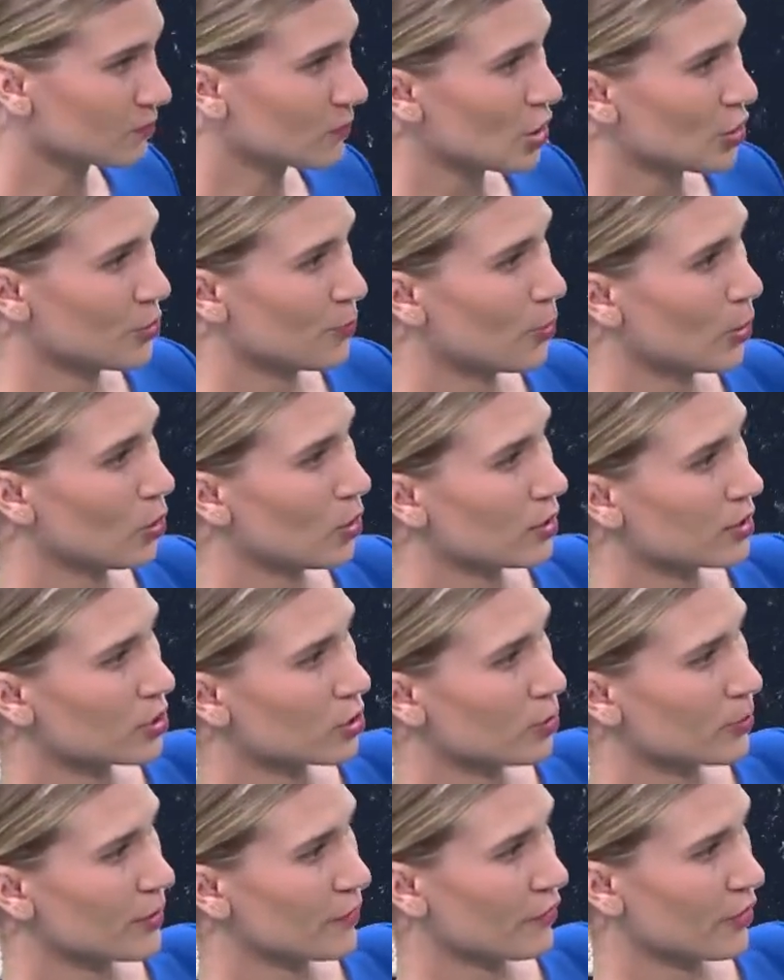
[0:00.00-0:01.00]
You pull a little
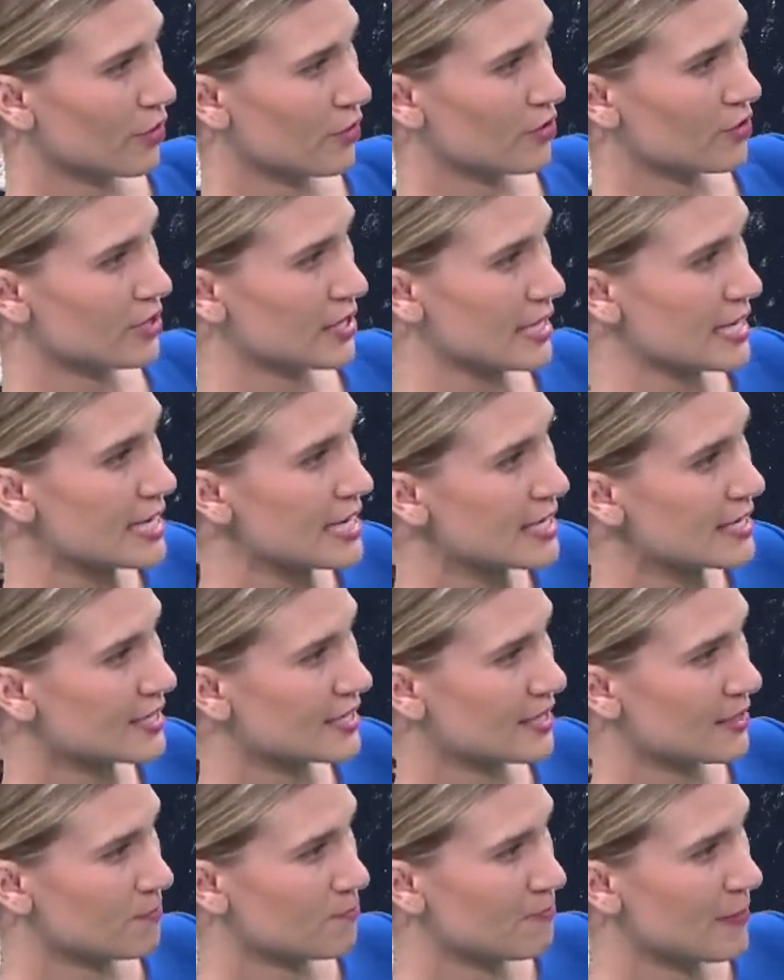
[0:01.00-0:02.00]
bit farther to the
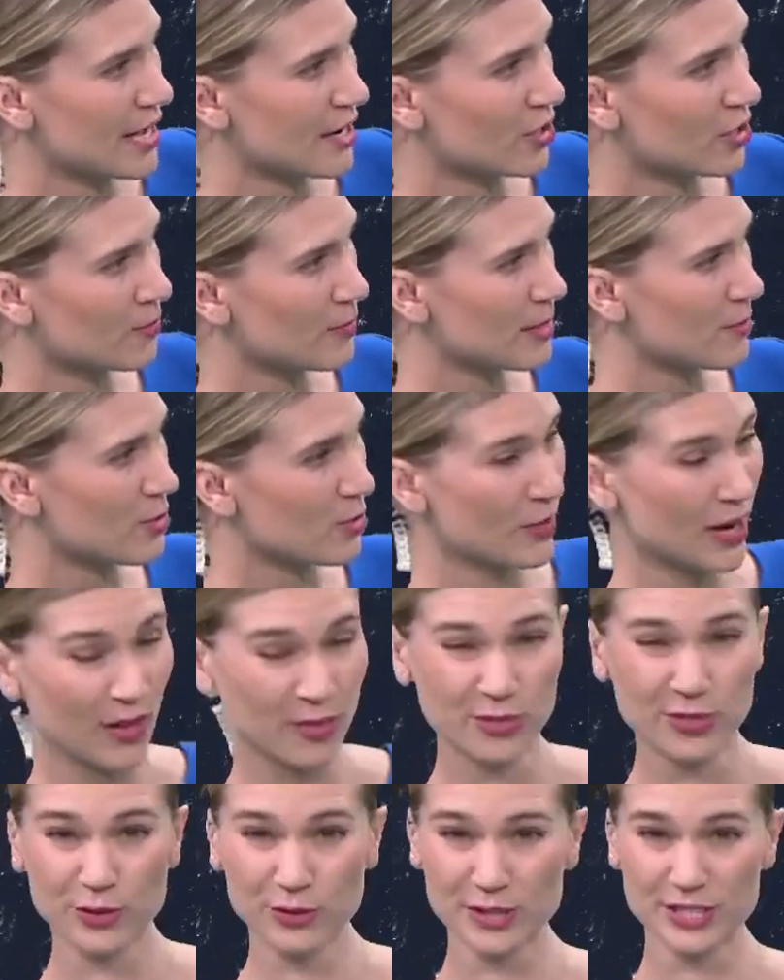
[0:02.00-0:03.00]
east, Mentor maybe around
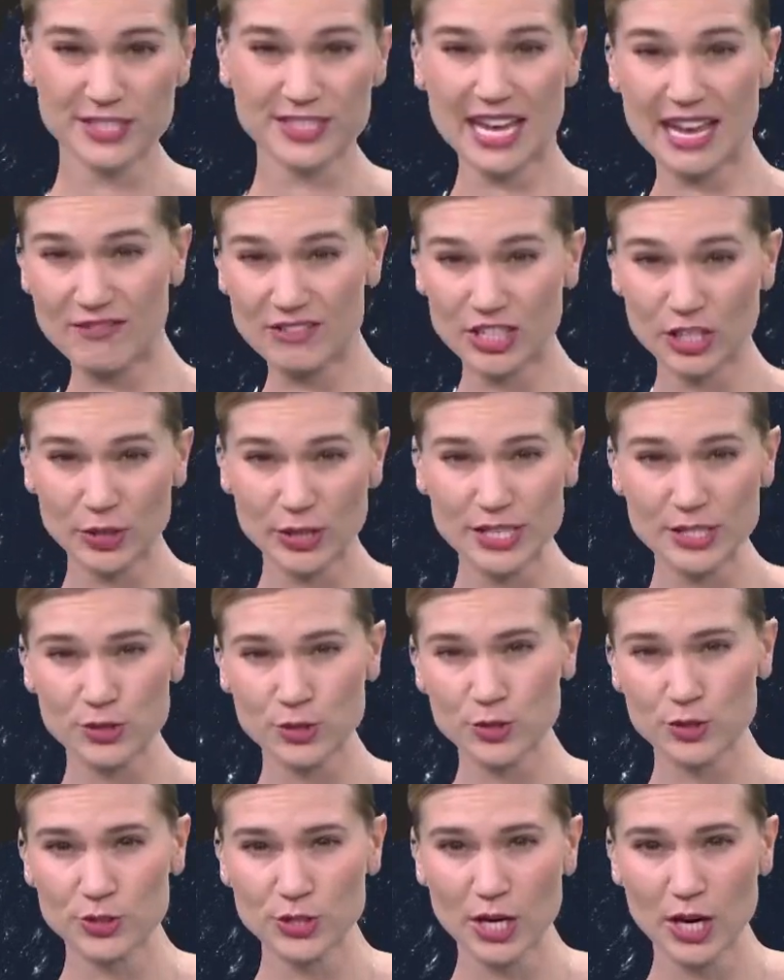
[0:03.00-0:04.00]
37 degrees or
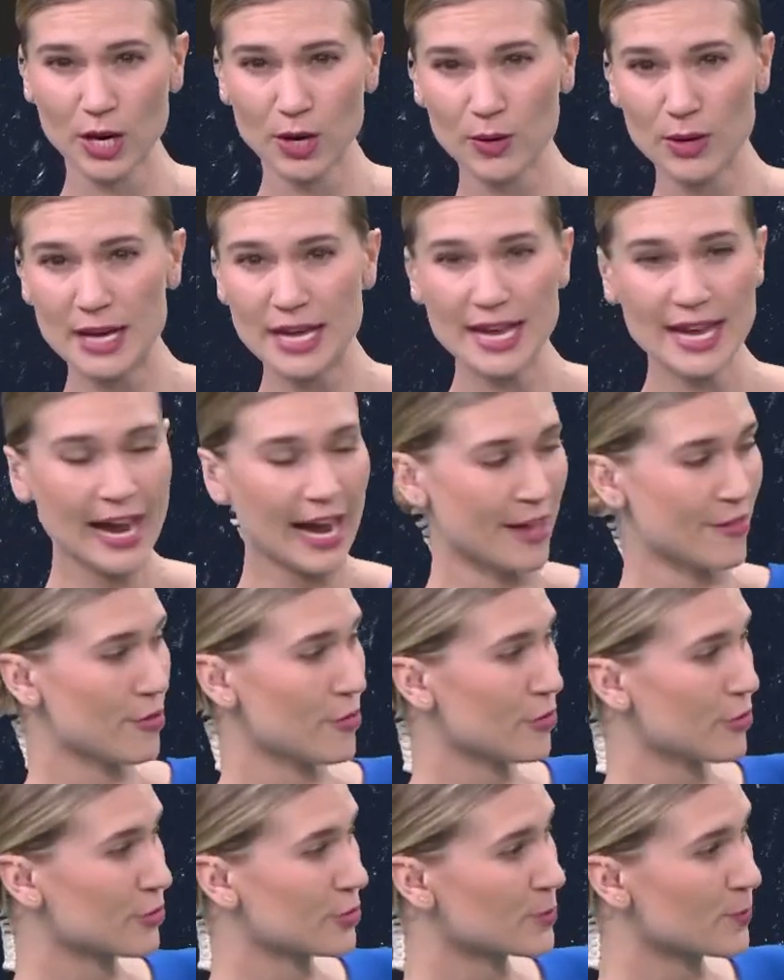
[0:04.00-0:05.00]
so, and then
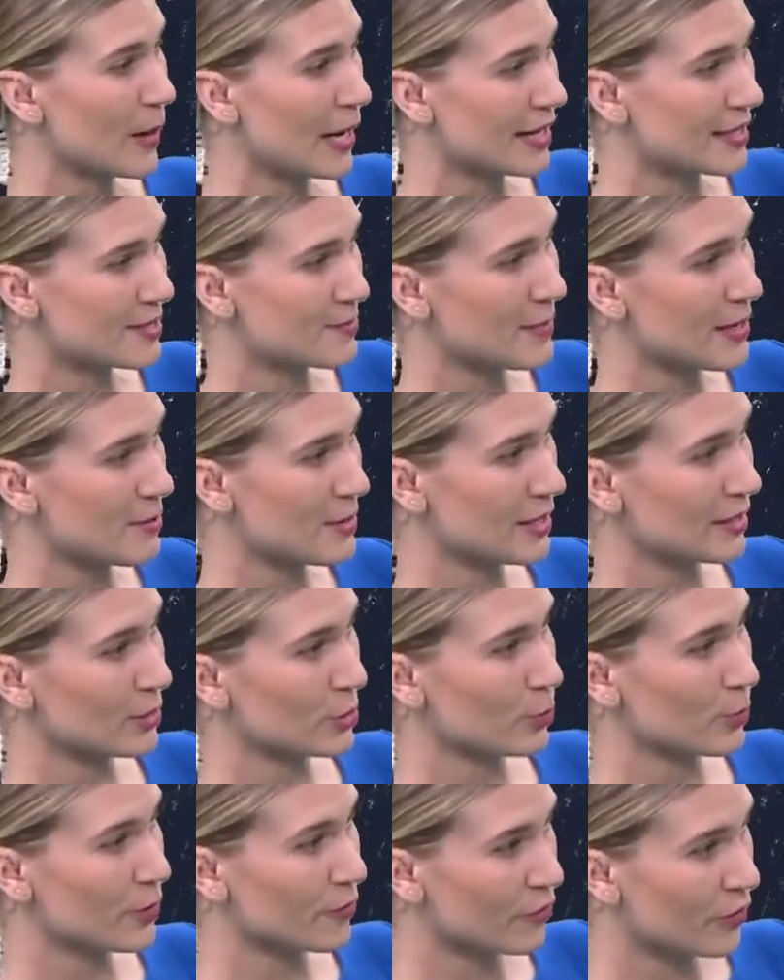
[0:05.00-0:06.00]
those spots maybe a
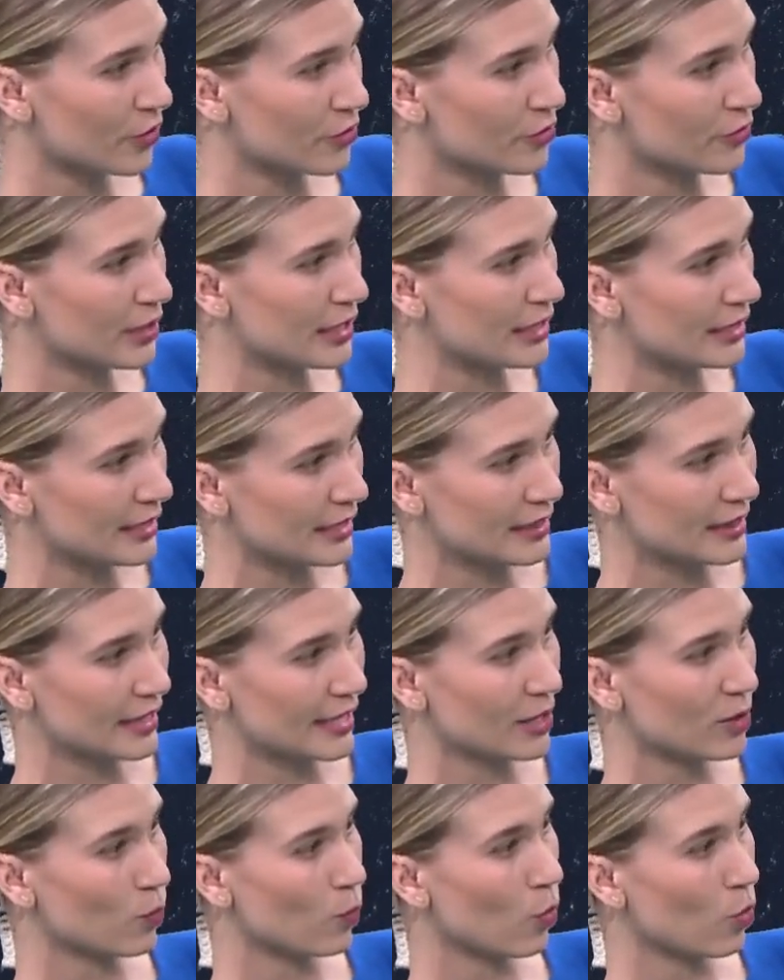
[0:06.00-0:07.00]
little bit farther inland,
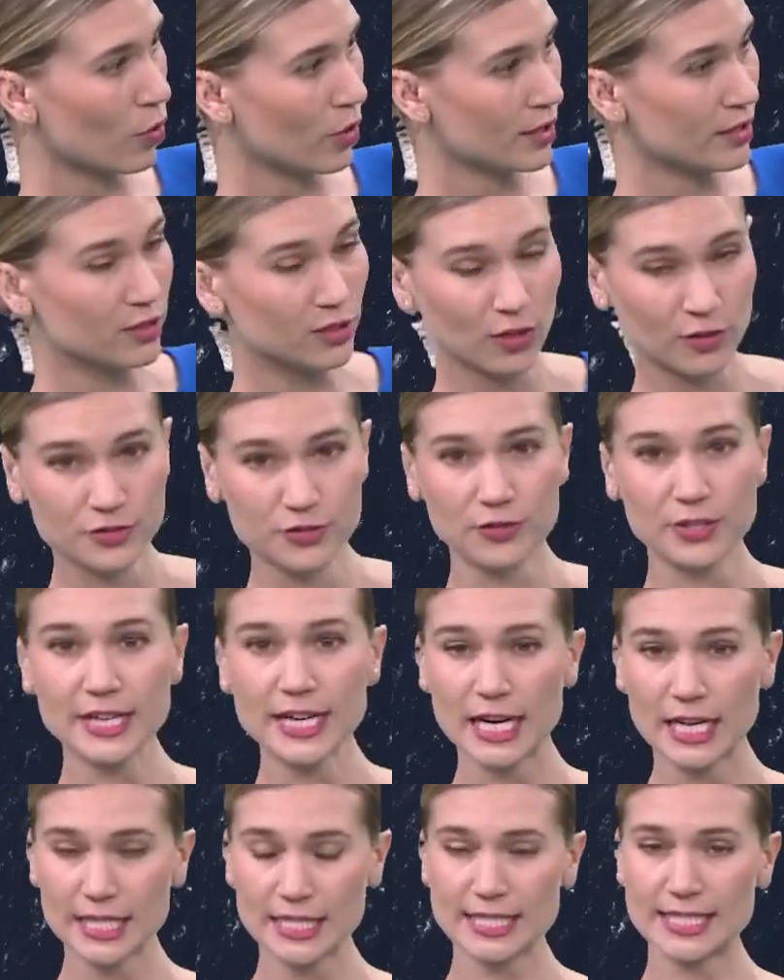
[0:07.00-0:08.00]
like Warren, closer to
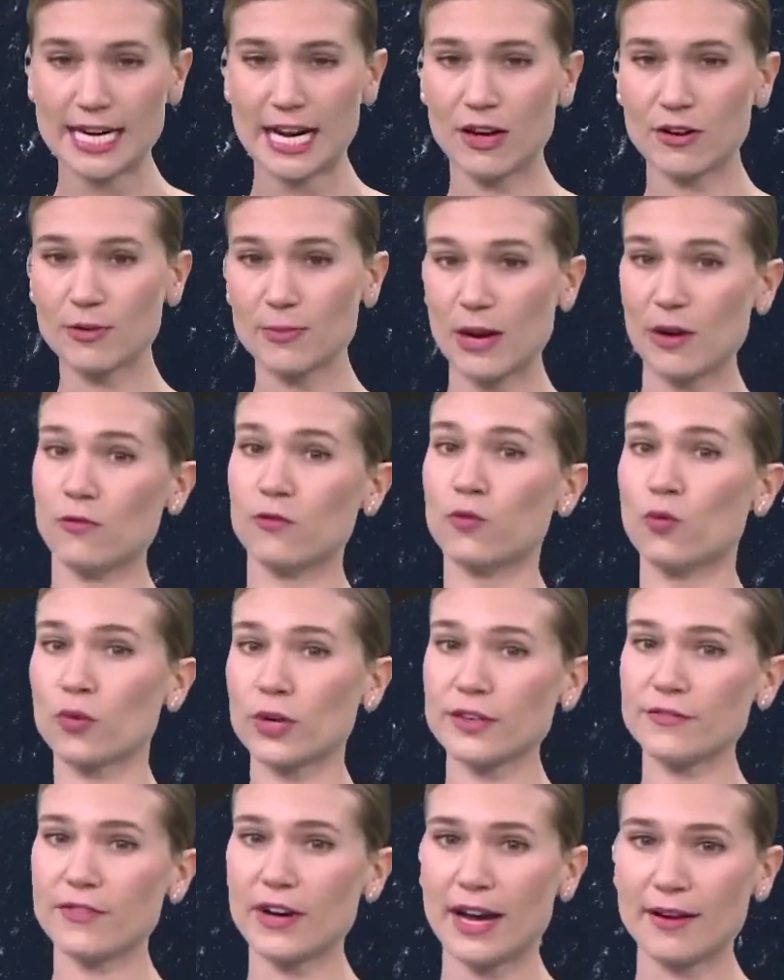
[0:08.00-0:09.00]
Youngstown, about
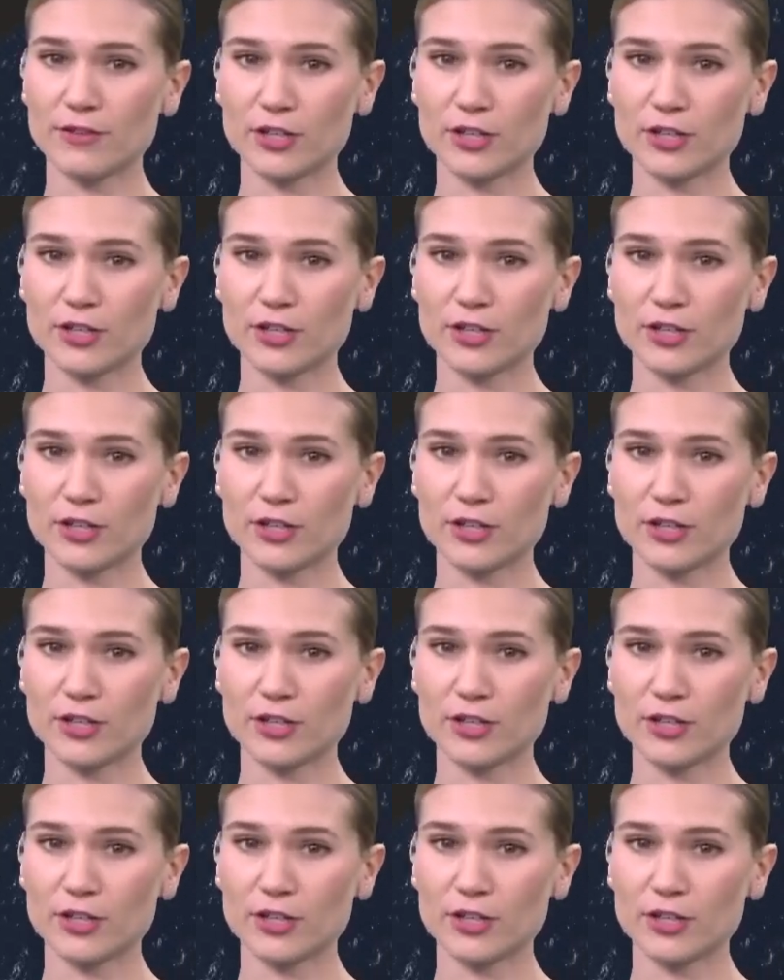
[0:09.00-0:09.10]
45